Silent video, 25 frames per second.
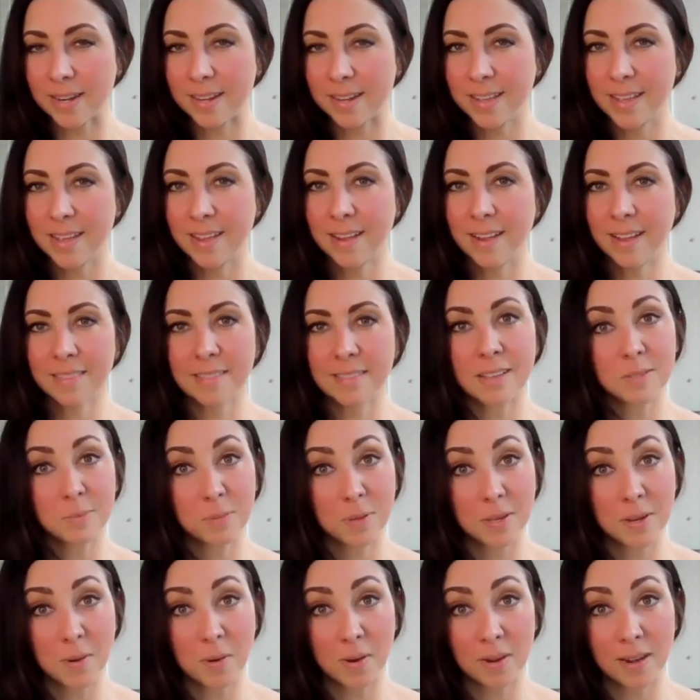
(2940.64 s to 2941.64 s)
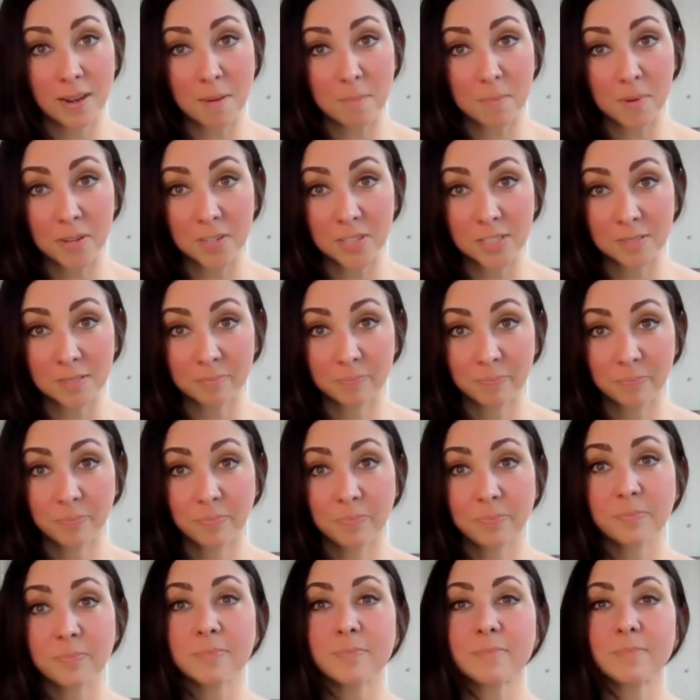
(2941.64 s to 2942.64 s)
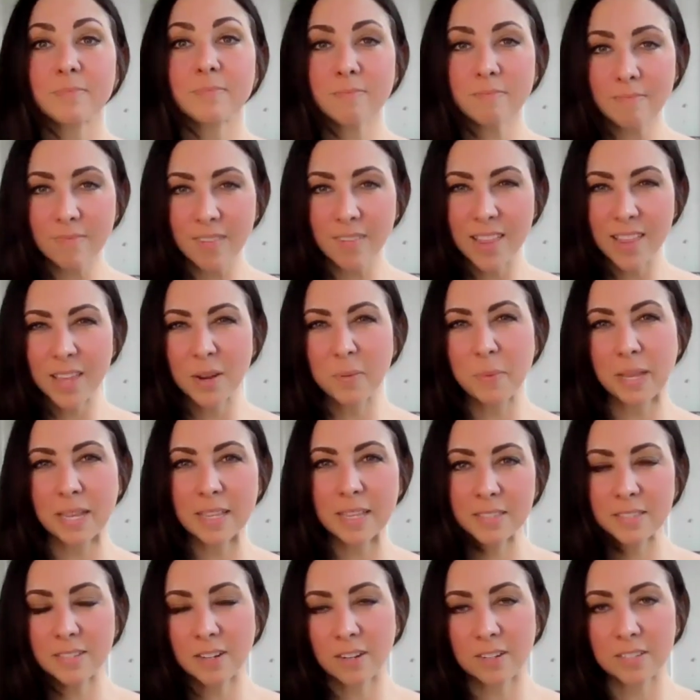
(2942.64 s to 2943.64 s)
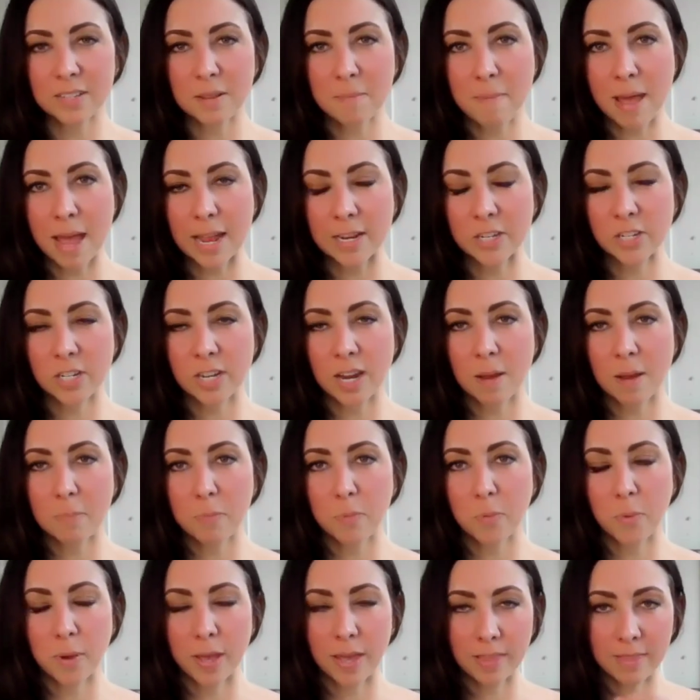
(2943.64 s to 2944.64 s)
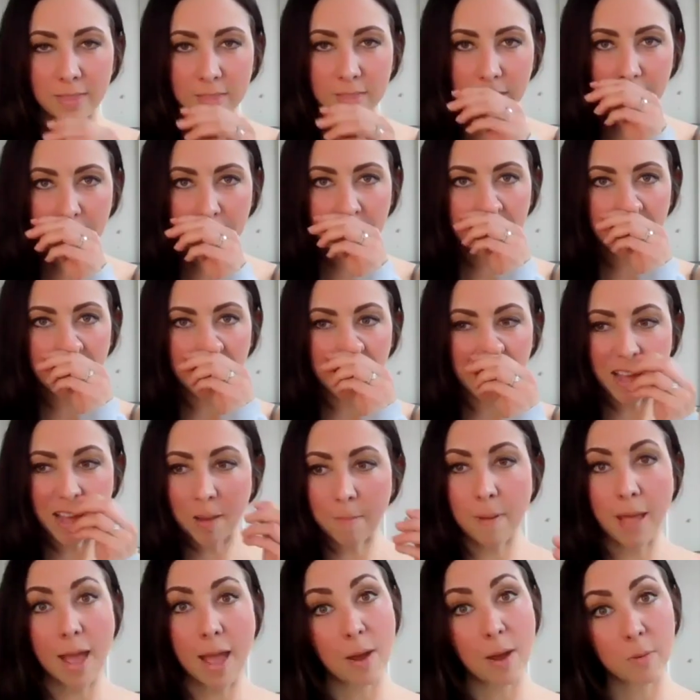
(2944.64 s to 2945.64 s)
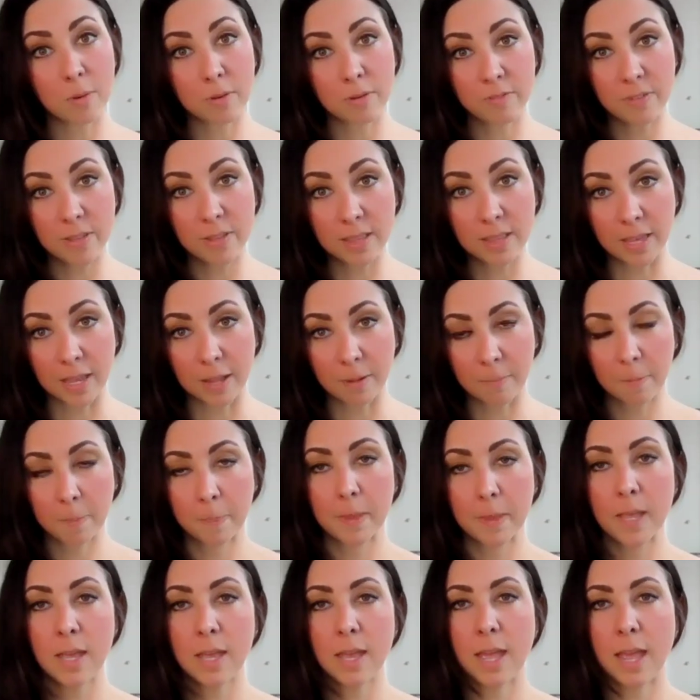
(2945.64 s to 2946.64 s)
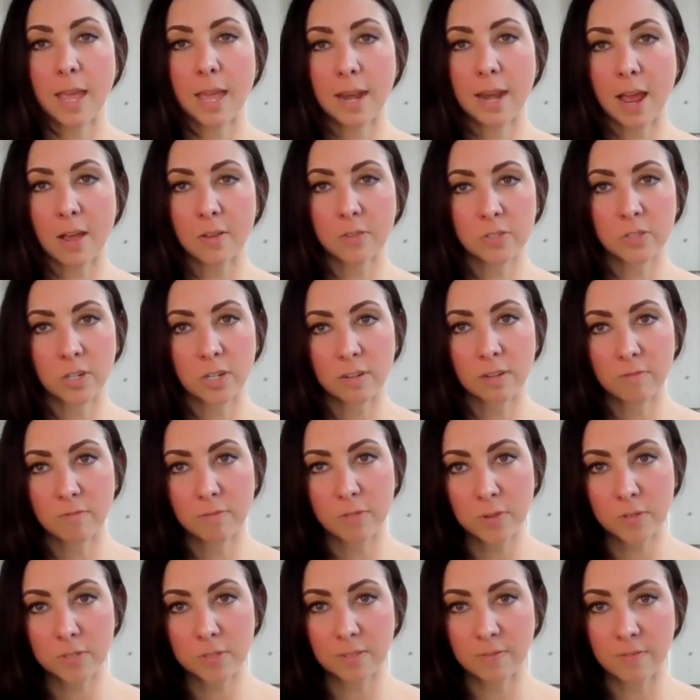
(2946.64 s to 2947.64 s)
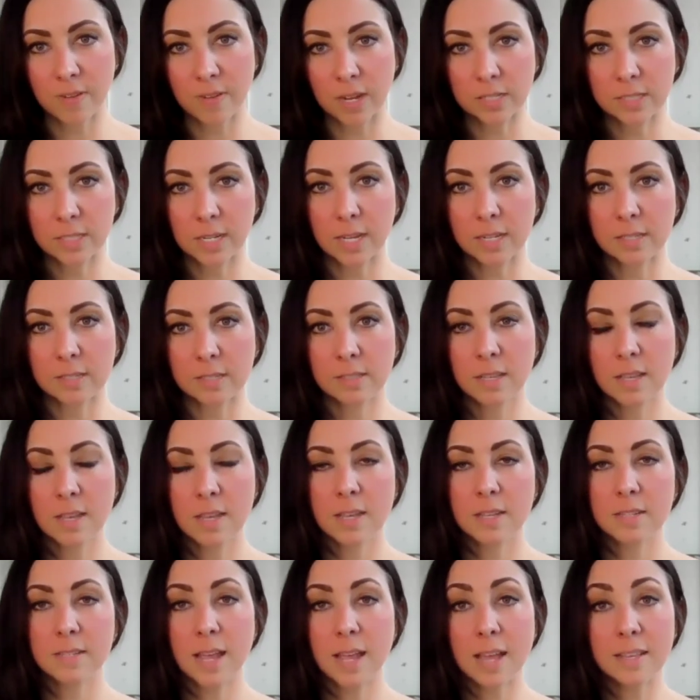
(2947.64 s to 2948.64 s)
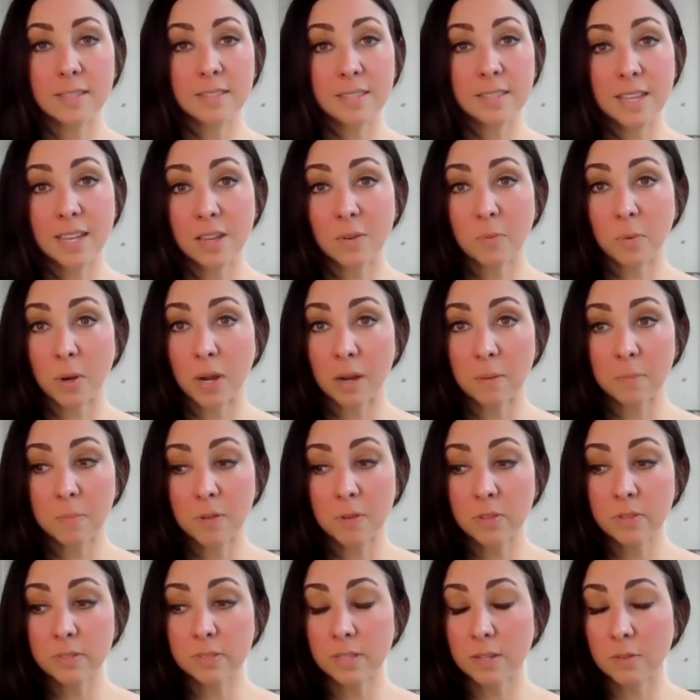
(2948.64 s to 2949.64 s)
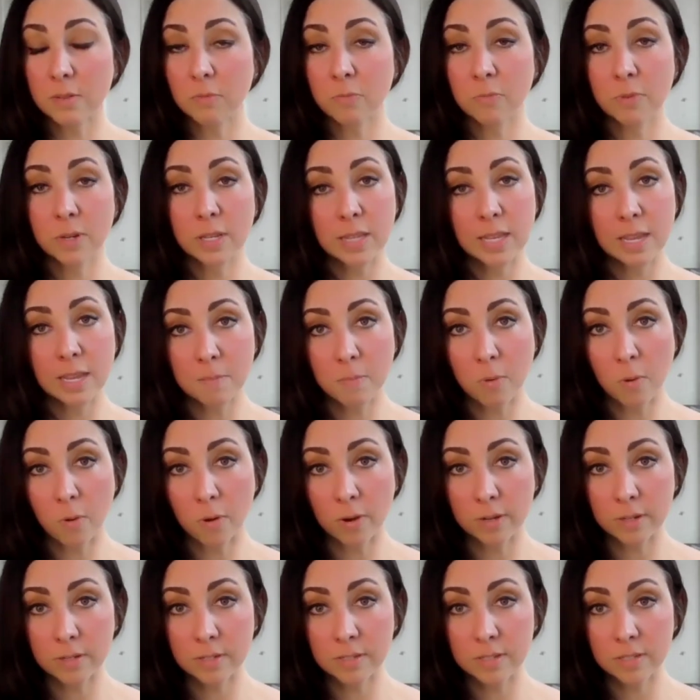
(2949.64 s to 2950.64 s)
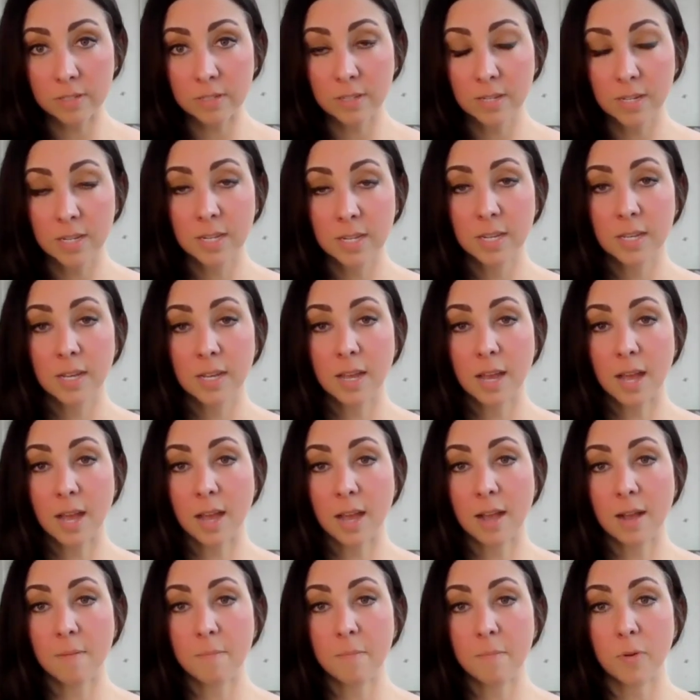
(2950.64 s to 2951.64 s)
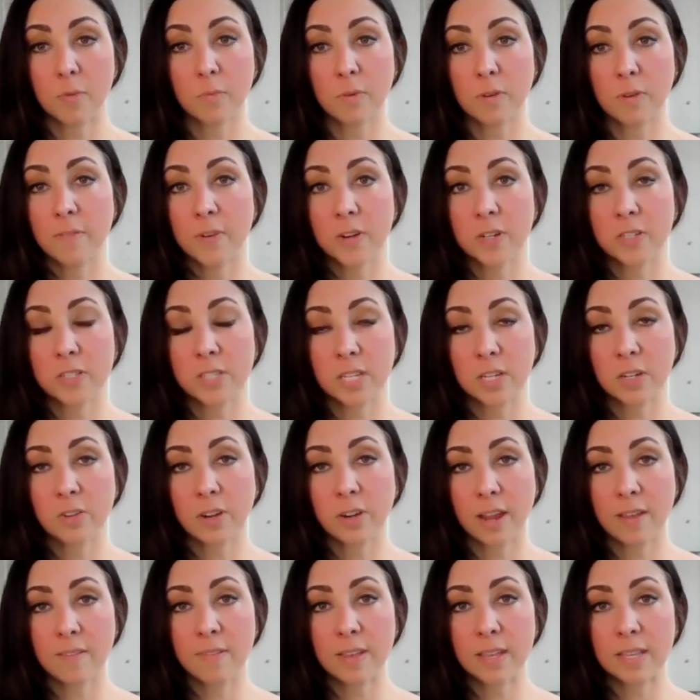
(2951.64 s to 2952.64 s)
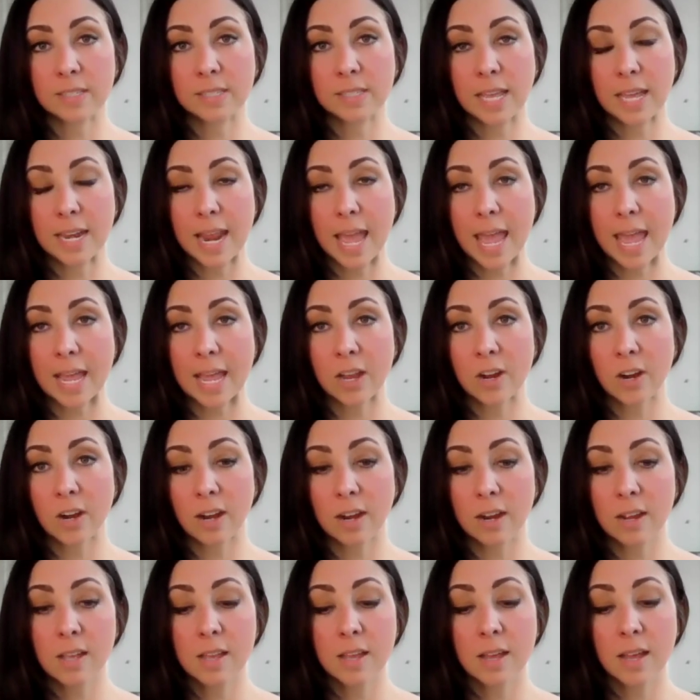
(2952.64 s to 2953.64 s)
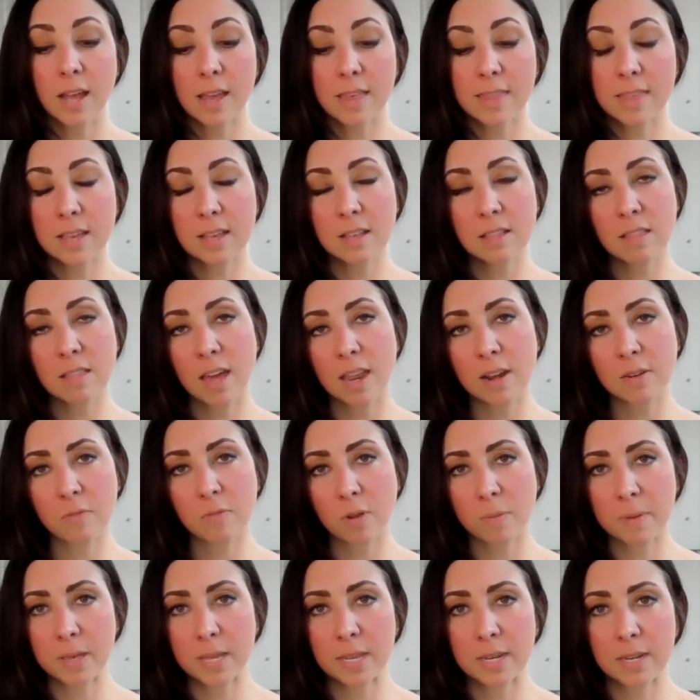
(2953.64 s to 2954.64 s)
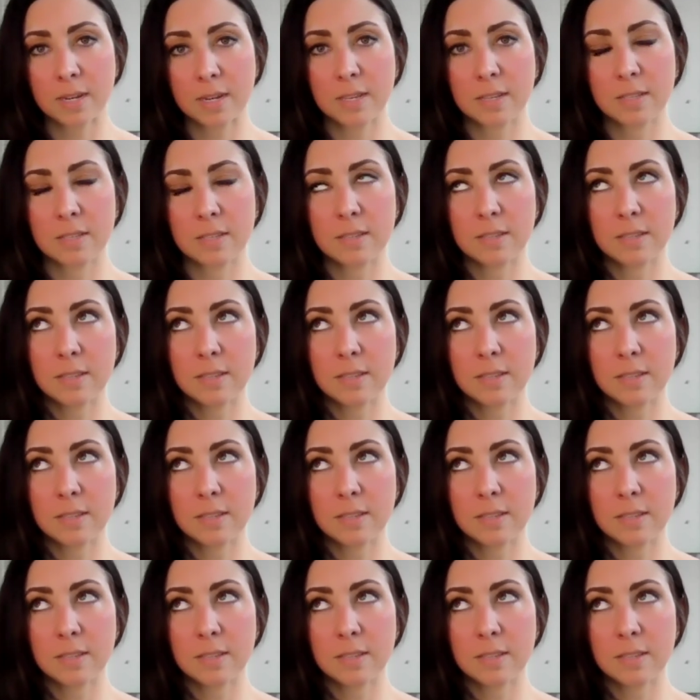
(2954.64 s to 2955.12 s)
it unless we know our numbers. And then we can start to match it up with how we're feeling and how certain foods affect us. Testing and wearables, really important. Reversing cravings and hunger. I think a lot of women